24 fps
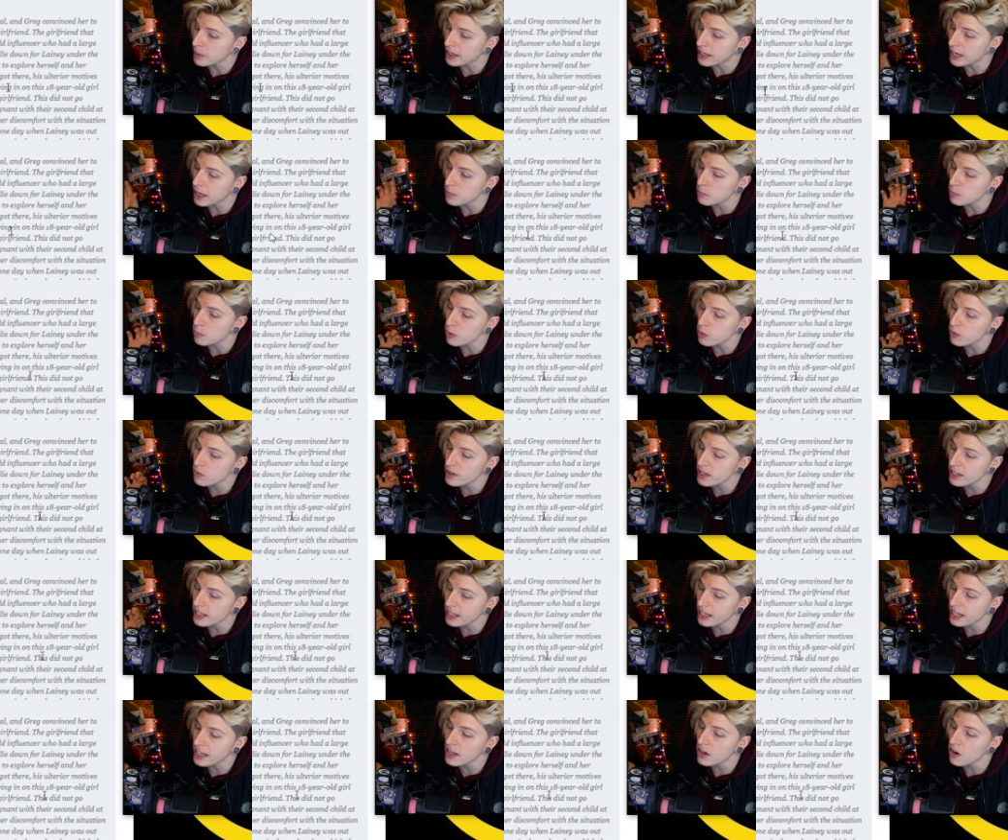began moving
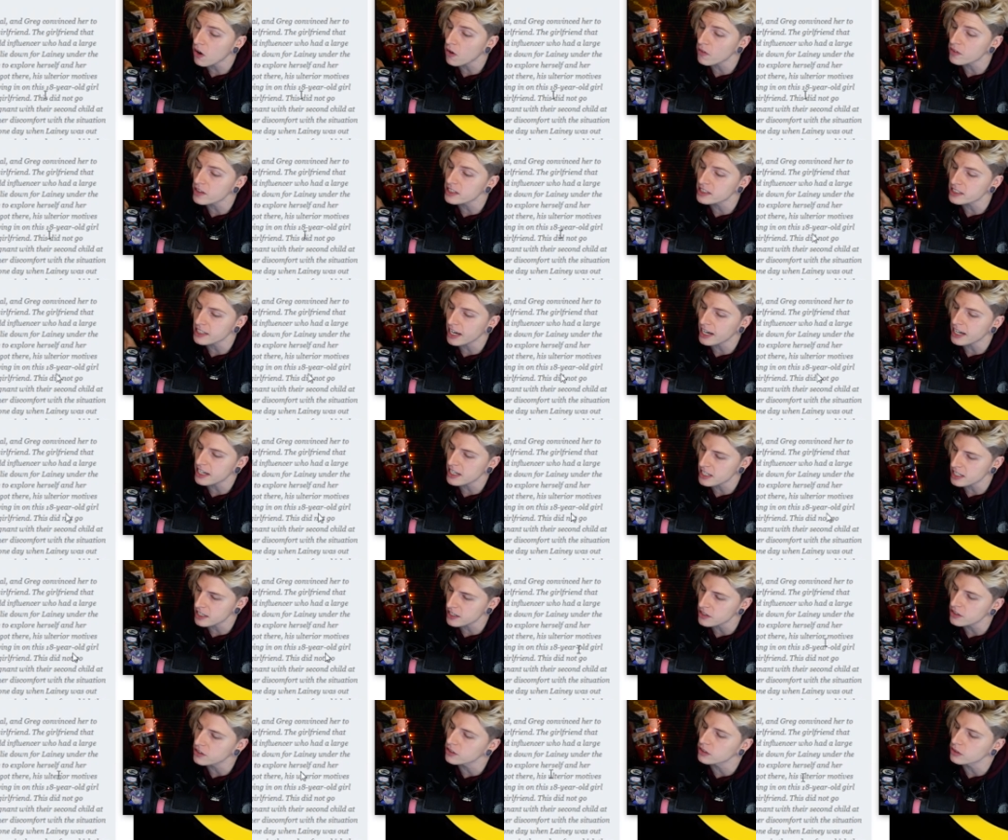in on this
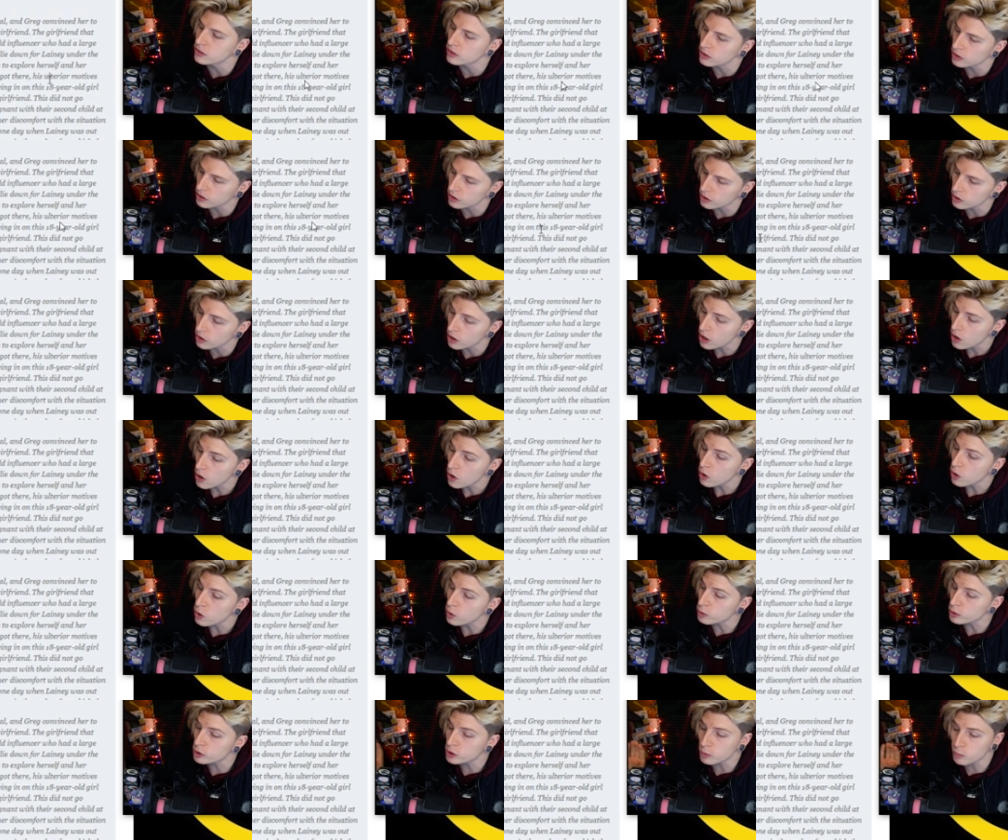18 year old girl
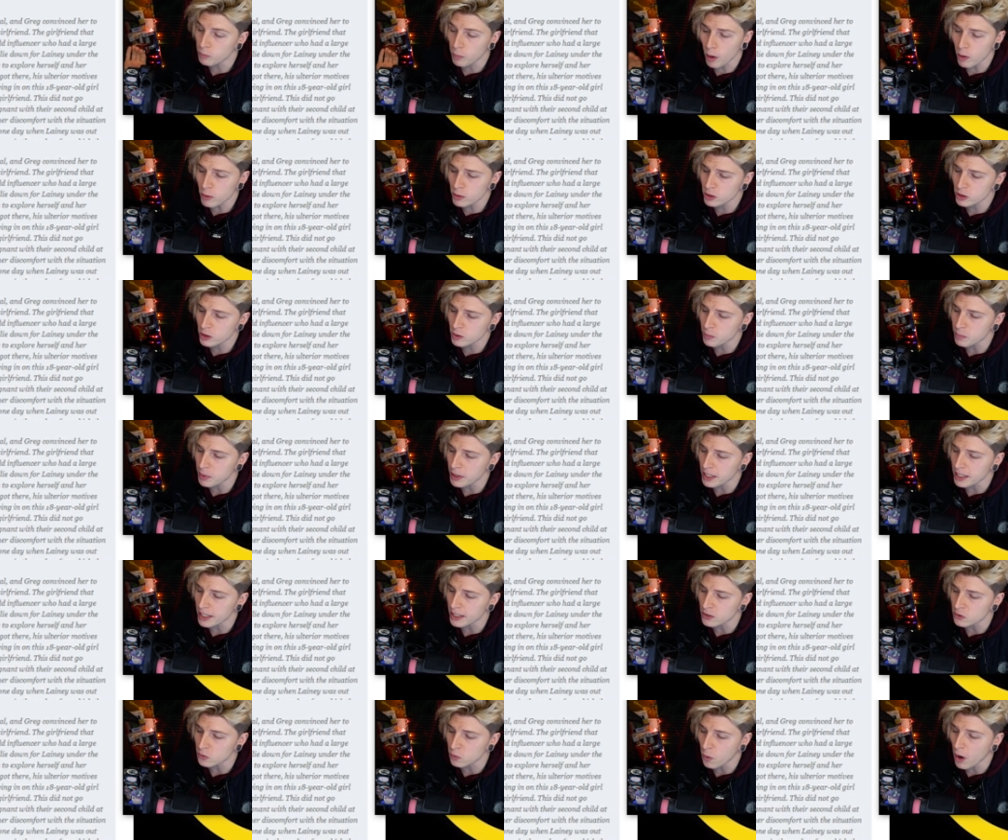who was supposed to be
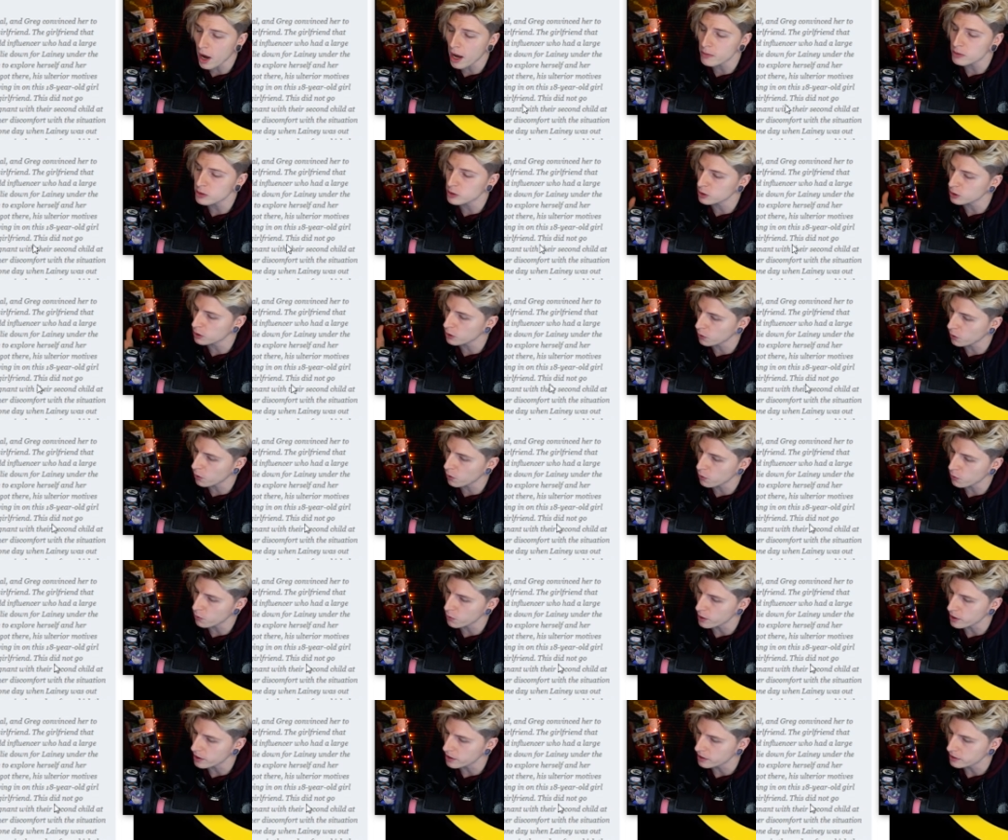his wife's
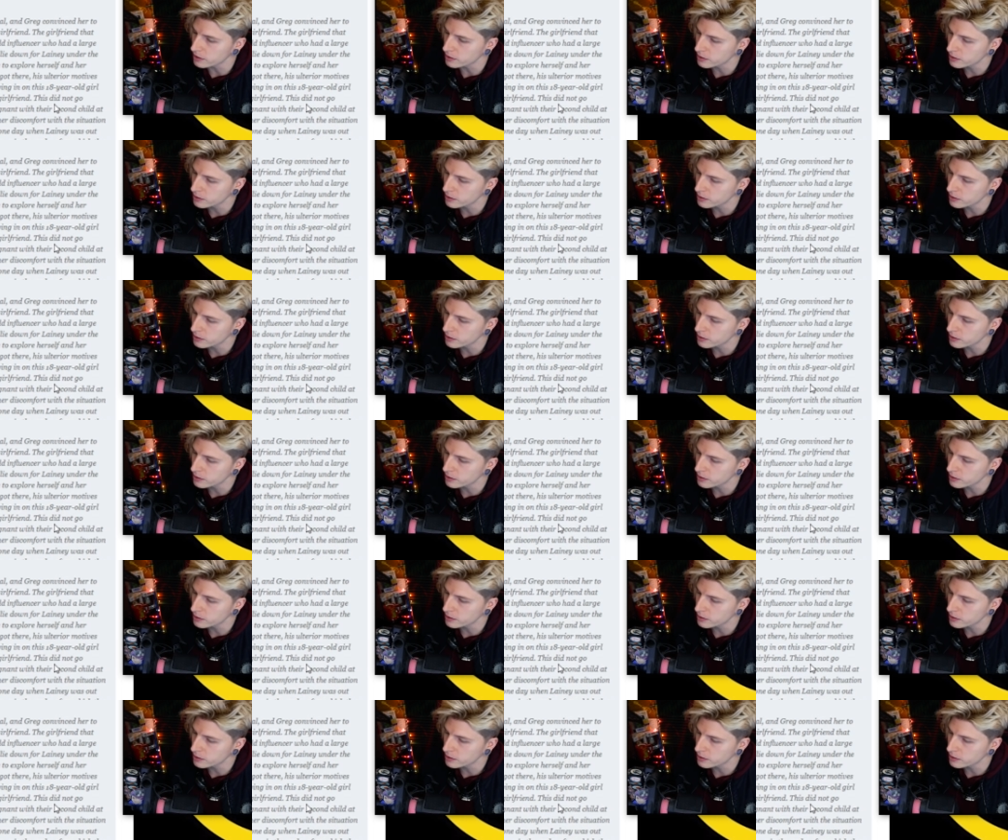girlfriend.